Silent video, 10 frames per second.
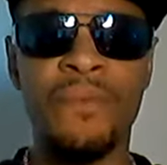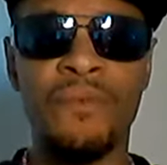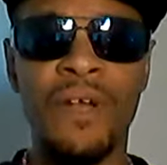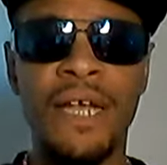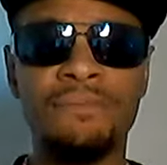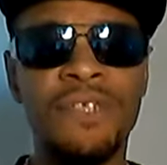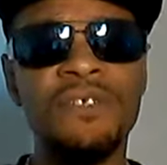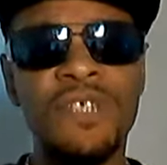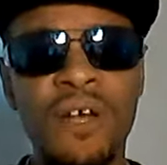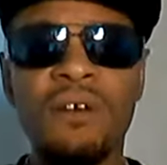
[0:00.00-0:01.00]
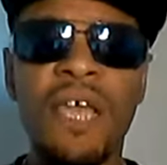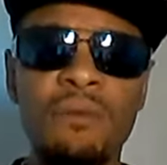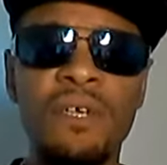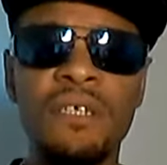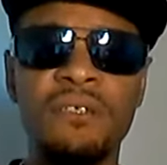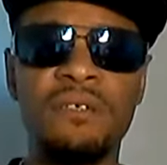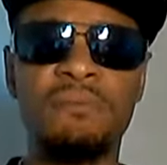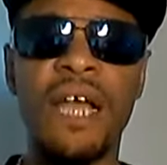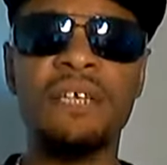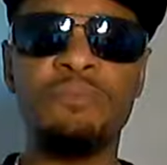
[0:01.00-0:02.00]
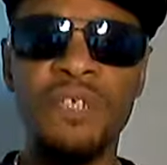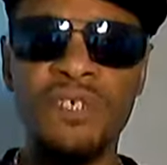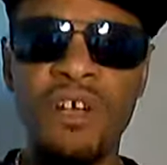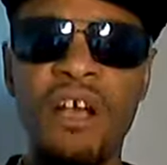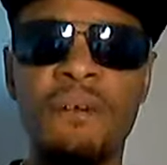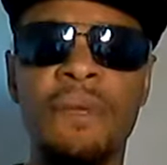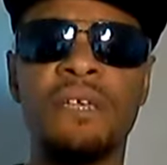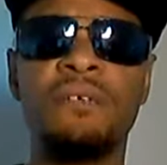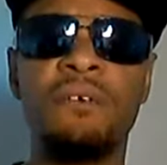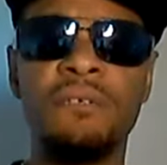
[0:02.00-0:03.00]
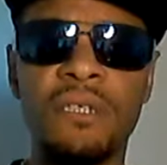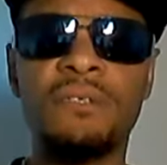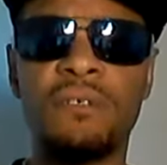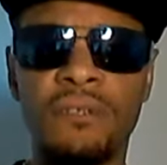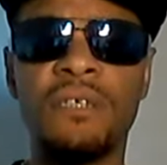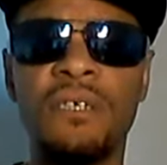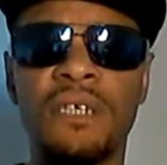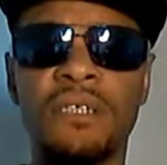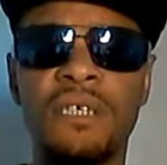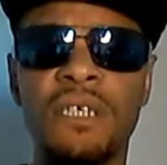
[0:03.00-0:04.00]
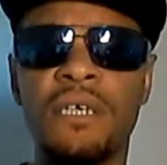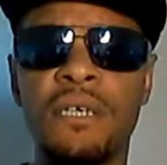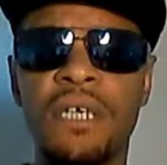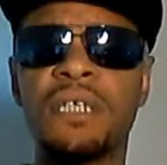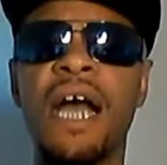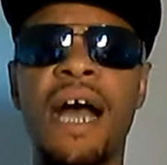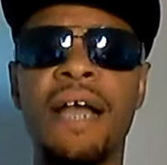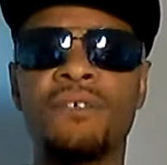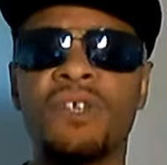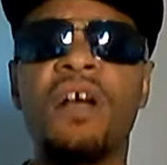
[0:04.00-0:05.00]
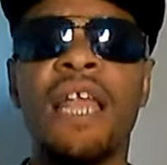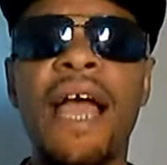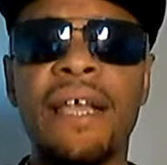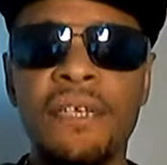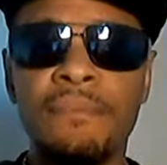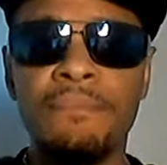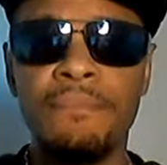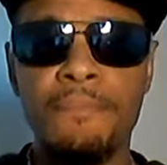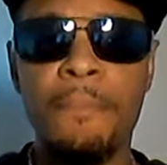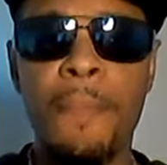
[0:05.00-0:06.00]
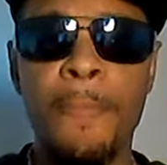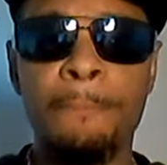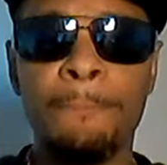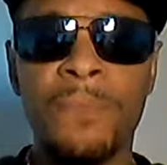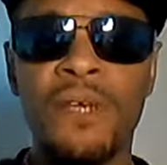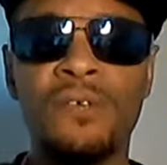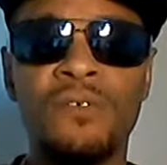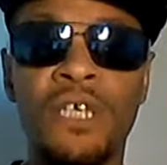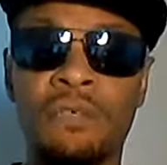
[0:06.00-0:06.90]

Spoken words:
right? Then you say, okay, well, you know, this guy's pretty charming, you know, he's good guy. You start liking him, you know,